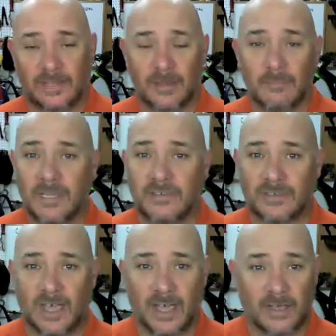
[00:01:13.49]
In the
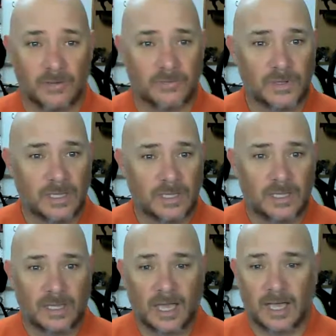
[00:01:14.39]
midst of
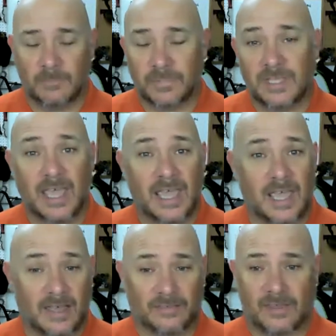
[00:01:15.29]

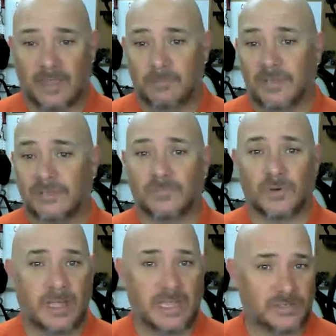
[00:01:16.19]
chaos and
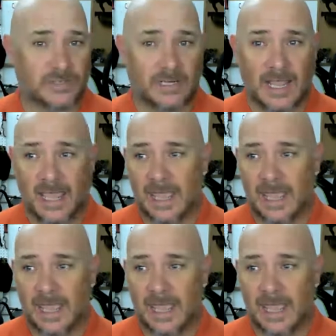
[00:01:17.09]
misinformation,